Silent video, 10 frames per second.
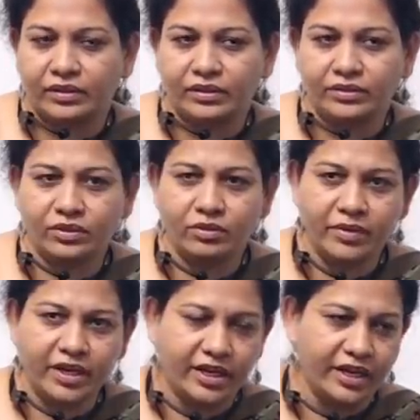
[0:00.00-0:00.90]
So
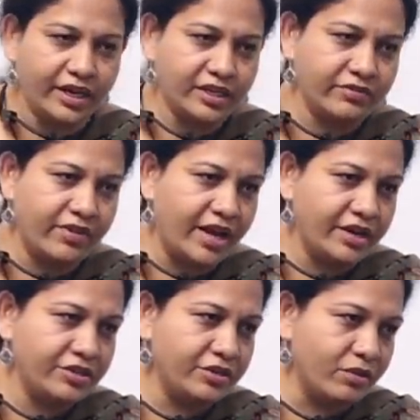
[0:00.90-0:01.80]
many cakes
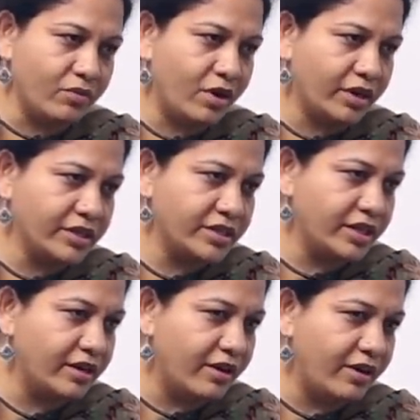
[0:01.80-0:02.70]
vanish, your walk is
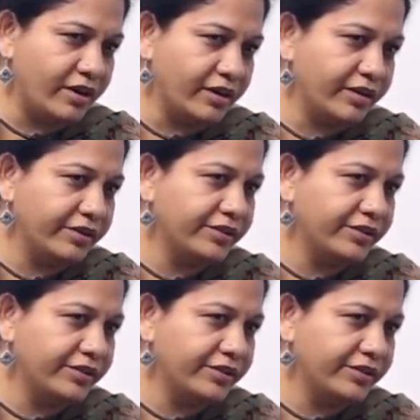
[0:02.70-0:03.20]
still on.